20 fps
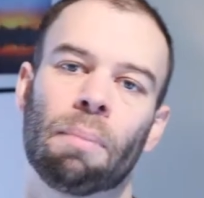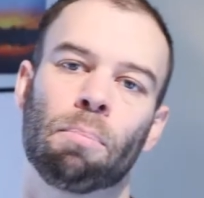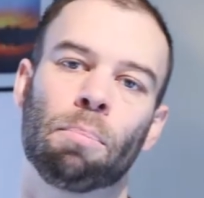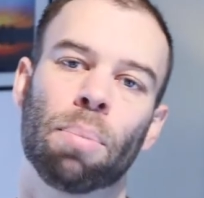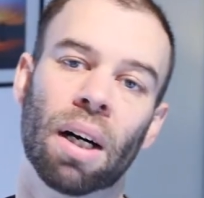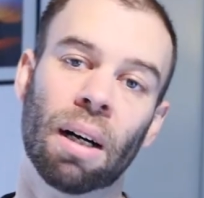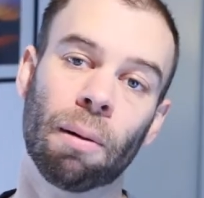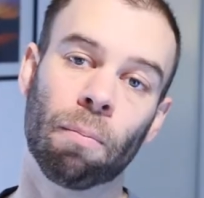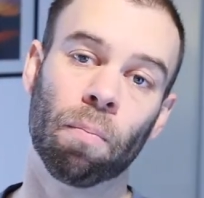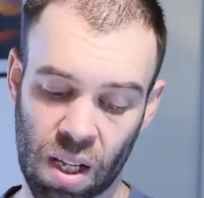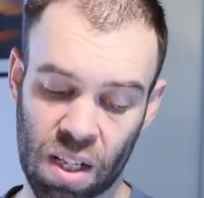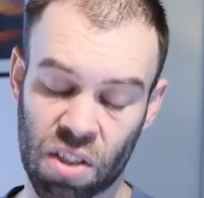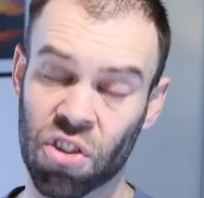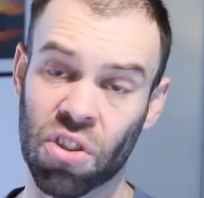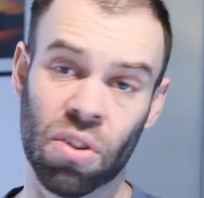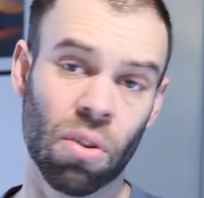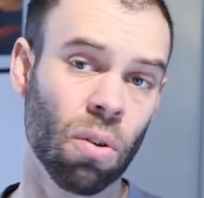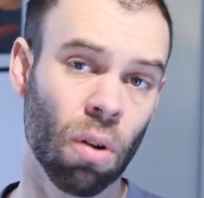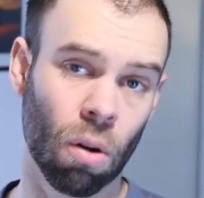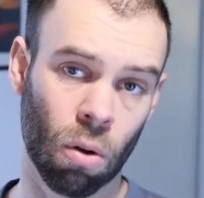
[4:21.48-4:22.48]
but it's
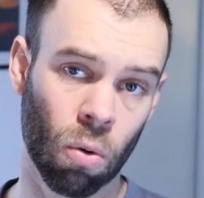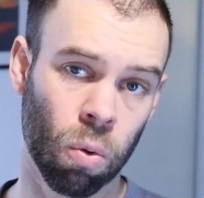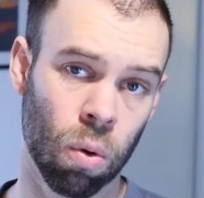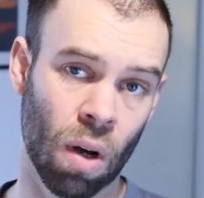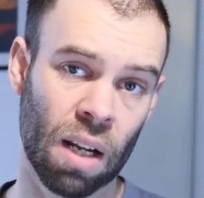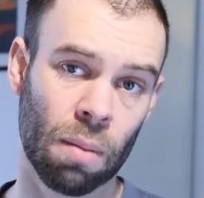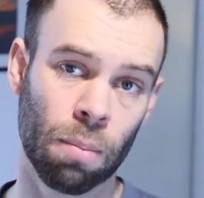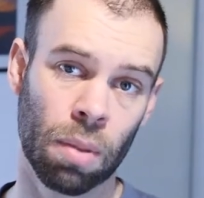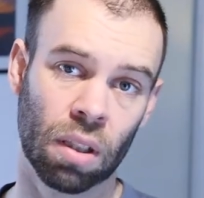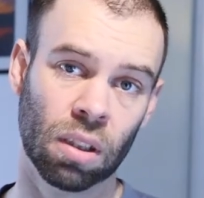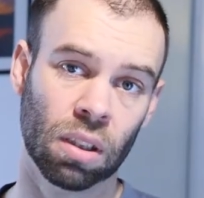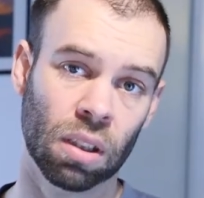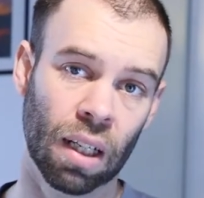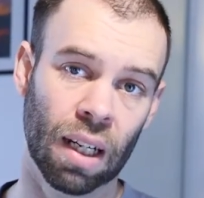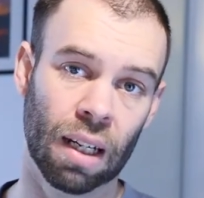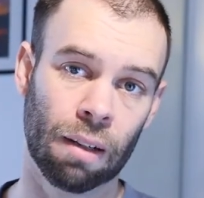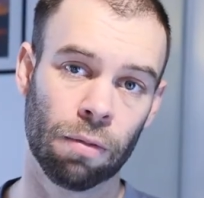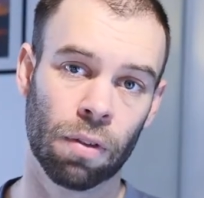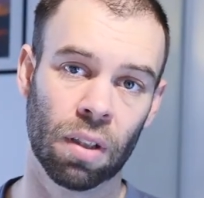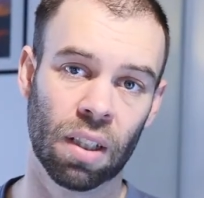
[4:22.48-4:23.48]
still got quite a bit of
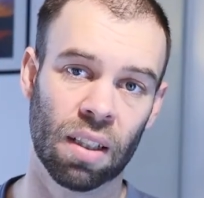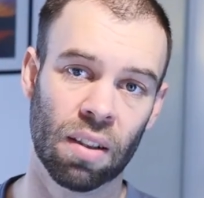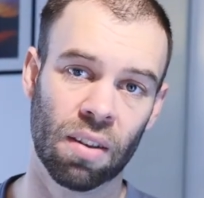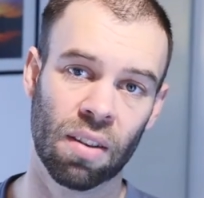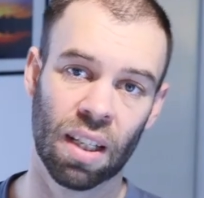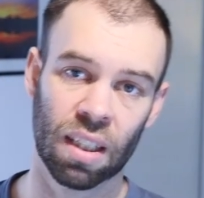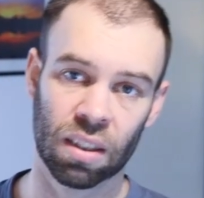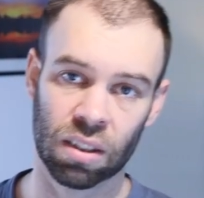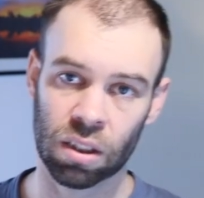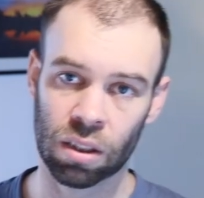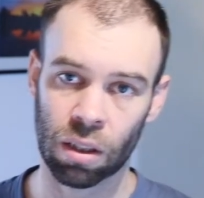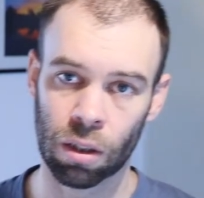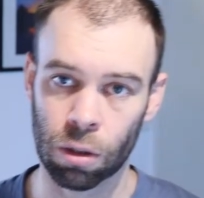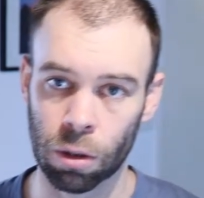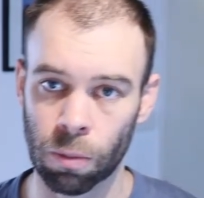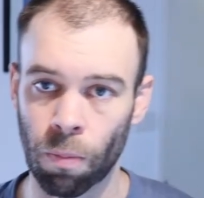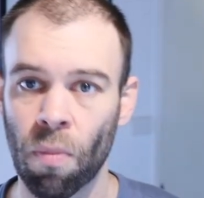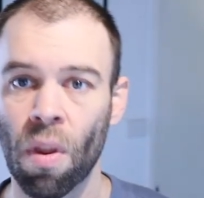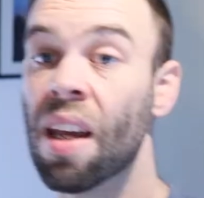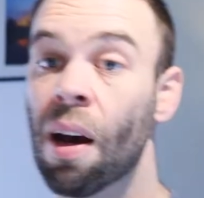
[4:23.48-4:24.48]
life in that
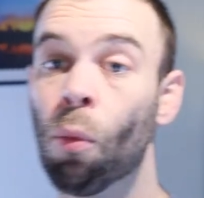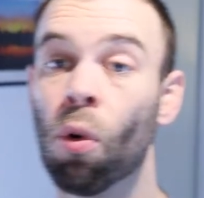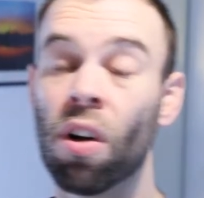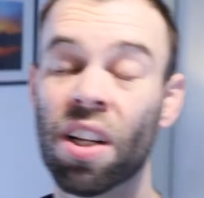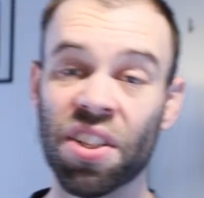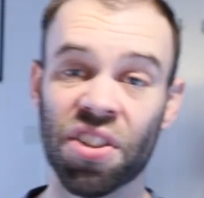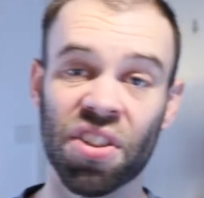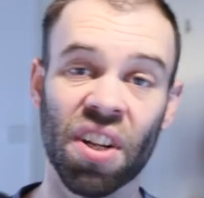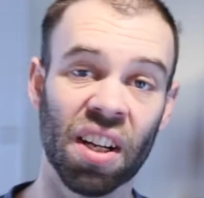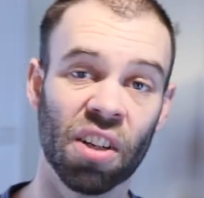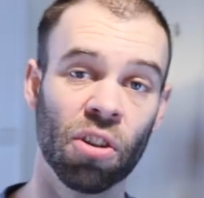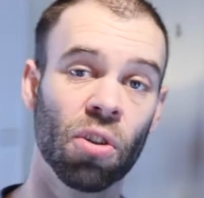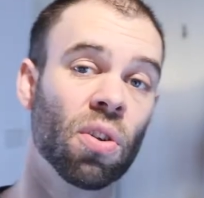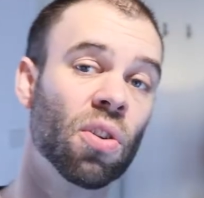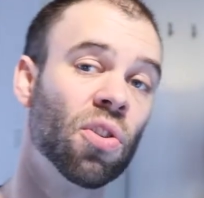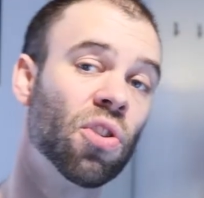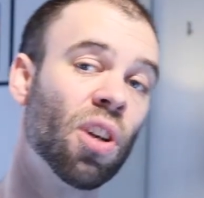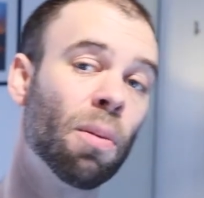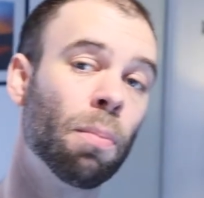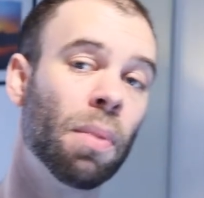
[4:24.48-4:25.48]
sole. Now, what is starting to
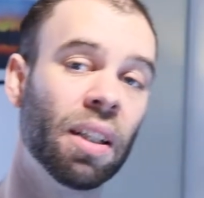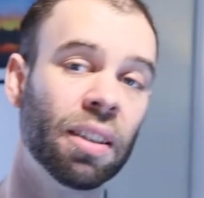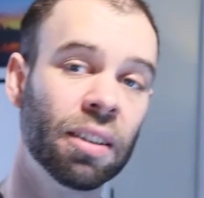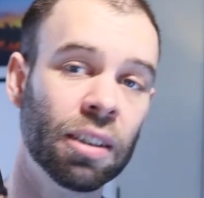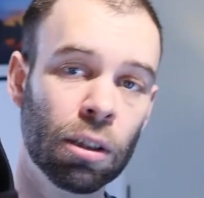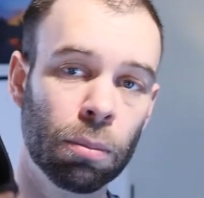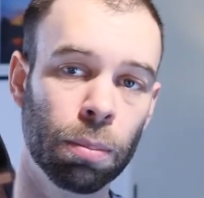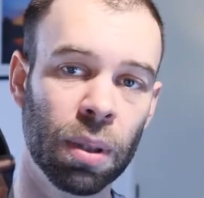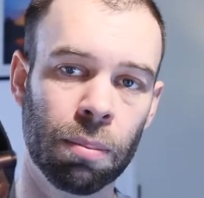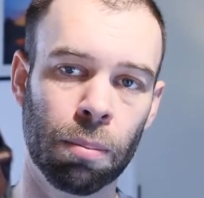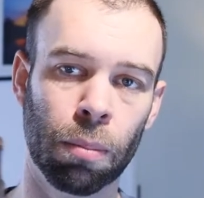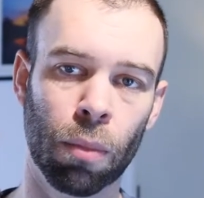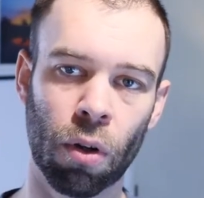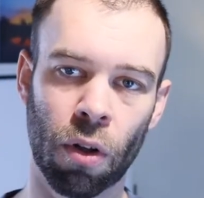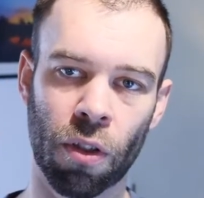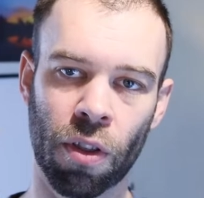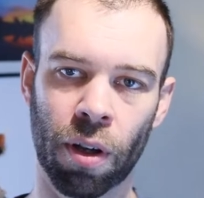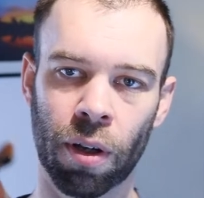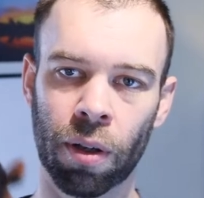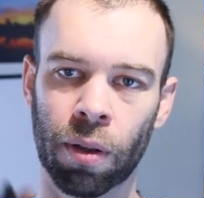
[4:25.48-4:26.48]
concern me a little bit
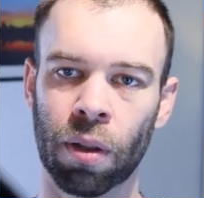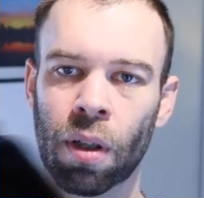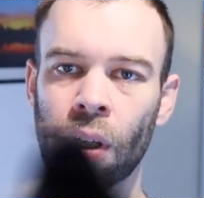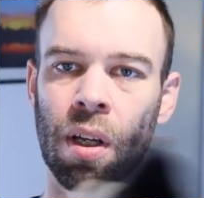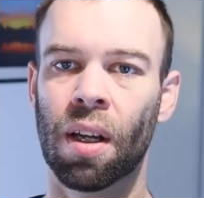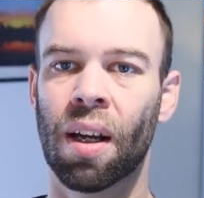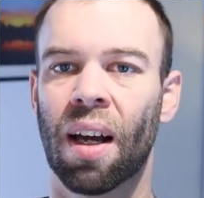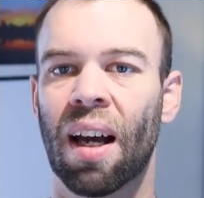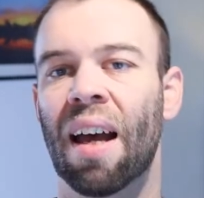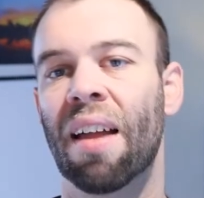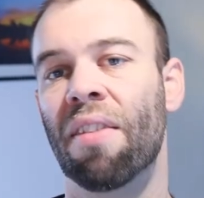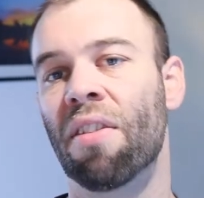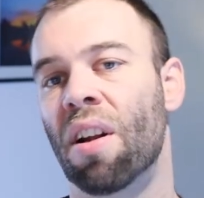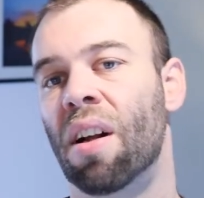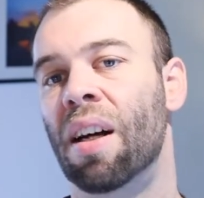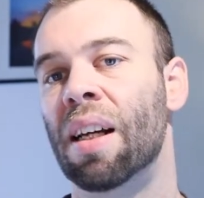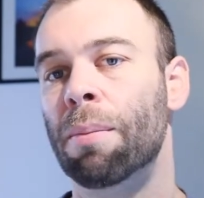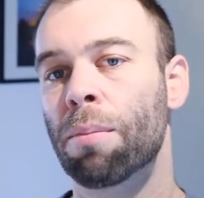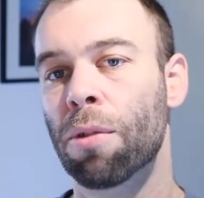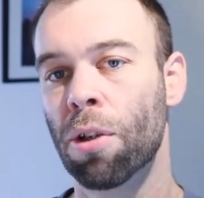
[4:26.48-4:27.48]
more though, and that
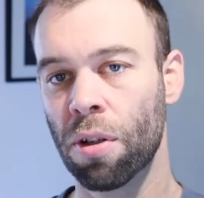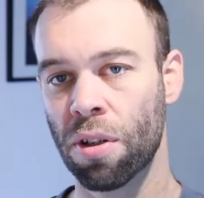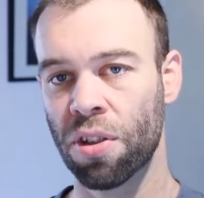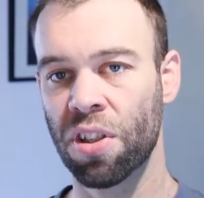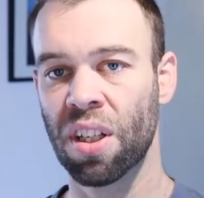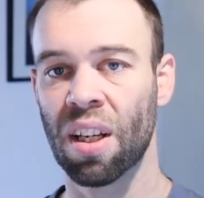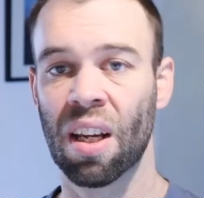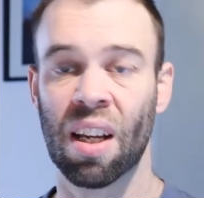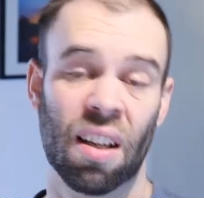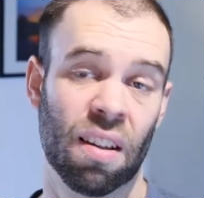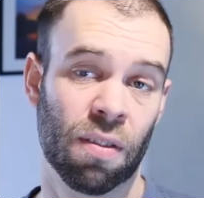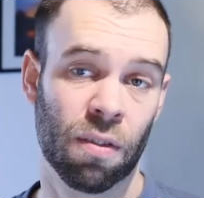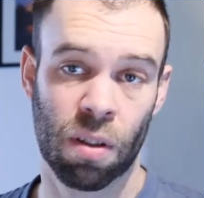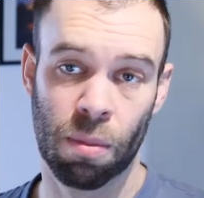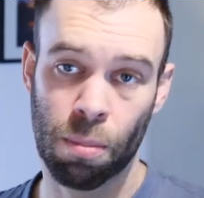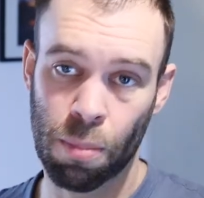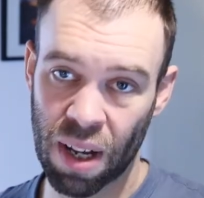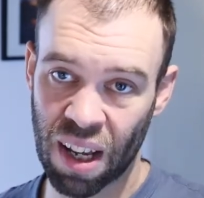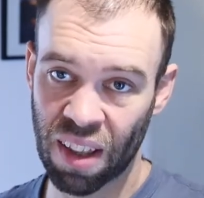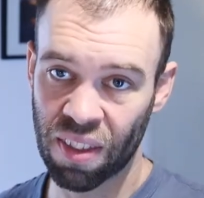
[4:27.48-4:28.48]
I am noticing after
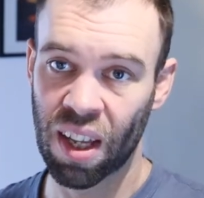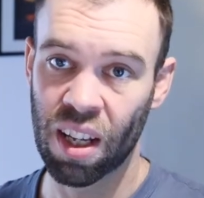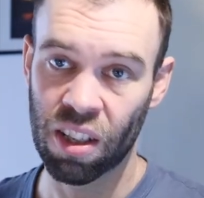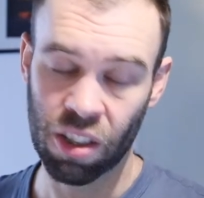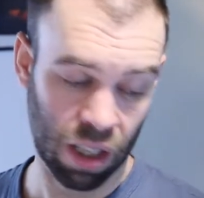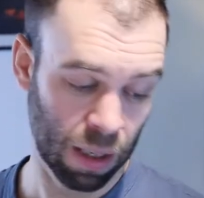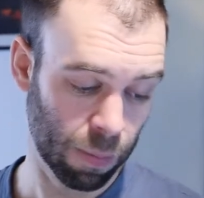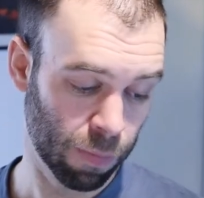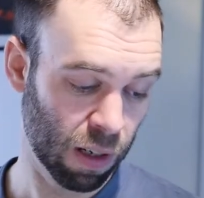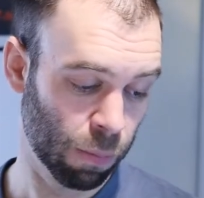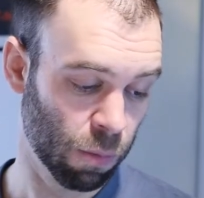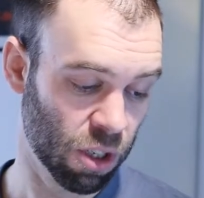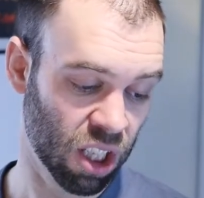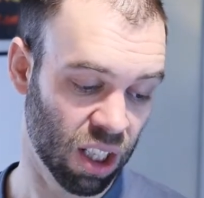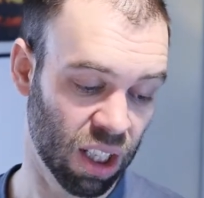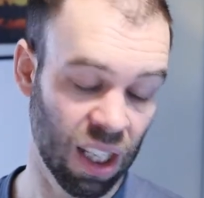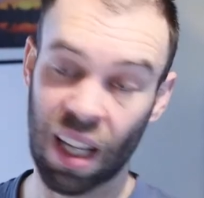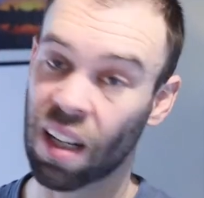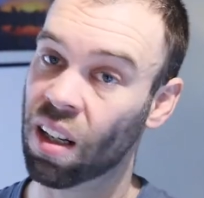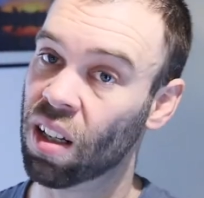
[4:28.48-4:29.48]
about that time frame, which
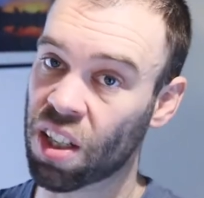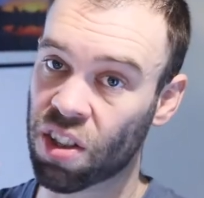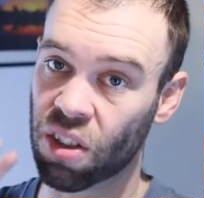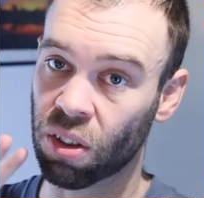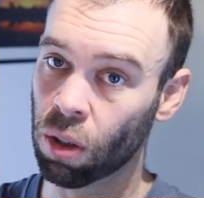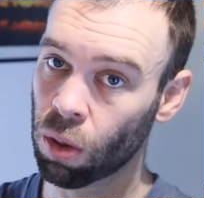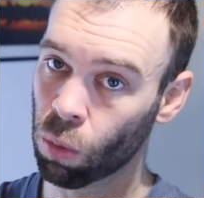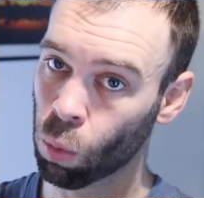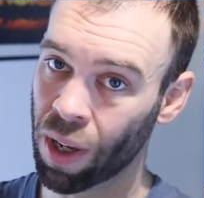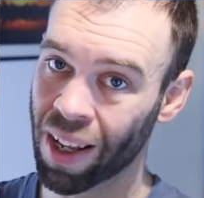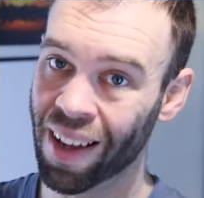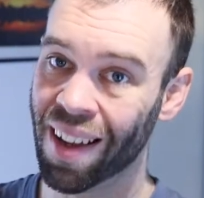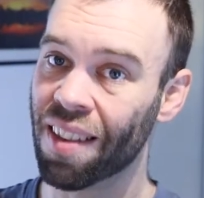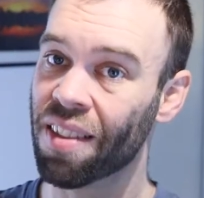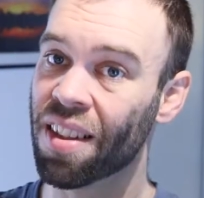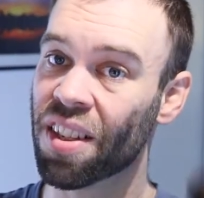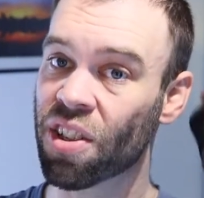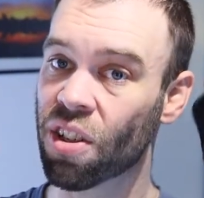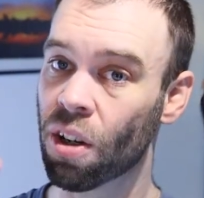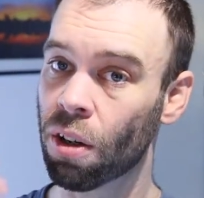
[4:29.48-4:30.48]
again, it's a lot of wear,
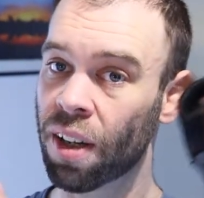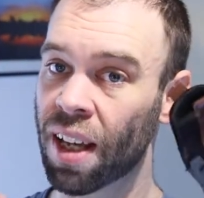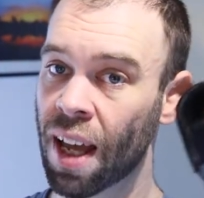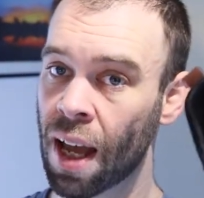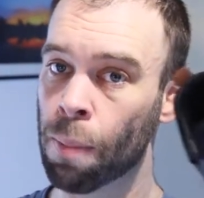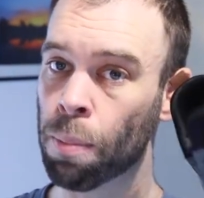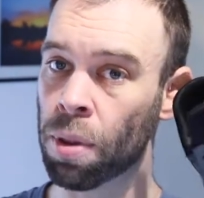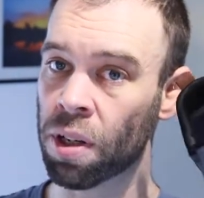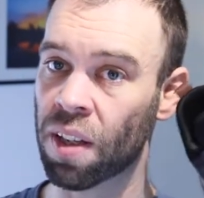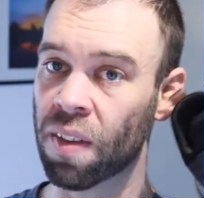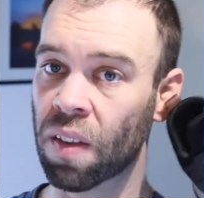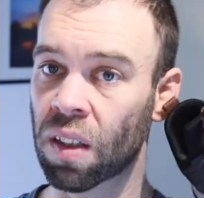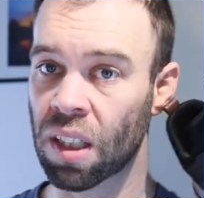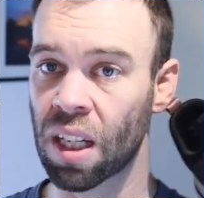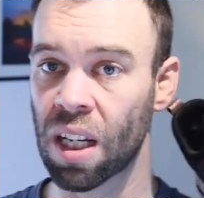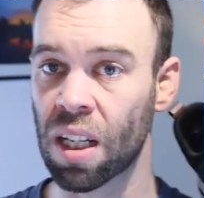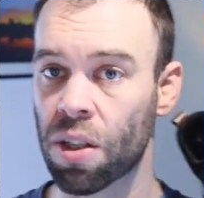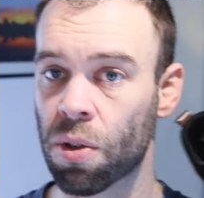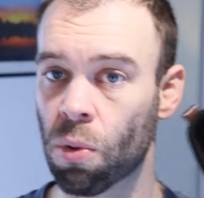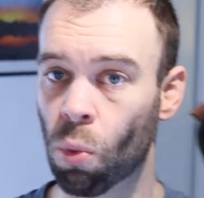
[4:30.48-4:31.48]
this has only happened in the
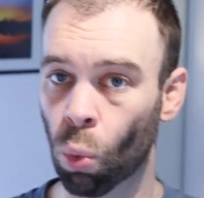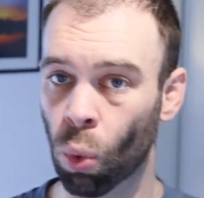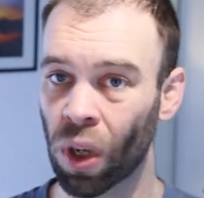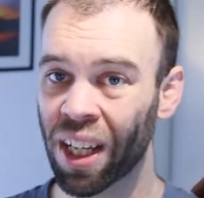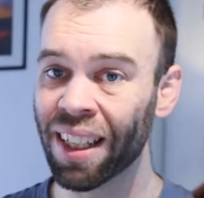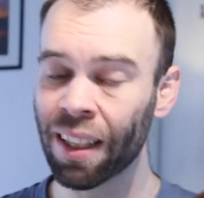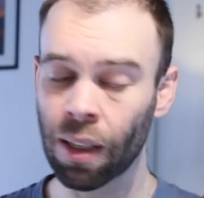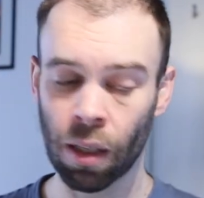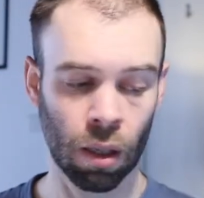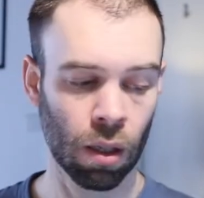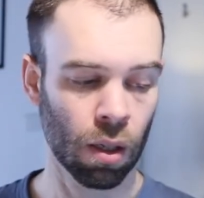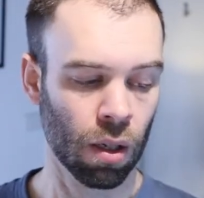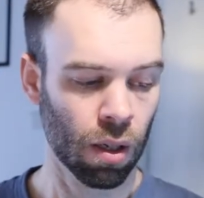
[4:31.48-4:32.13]
last week,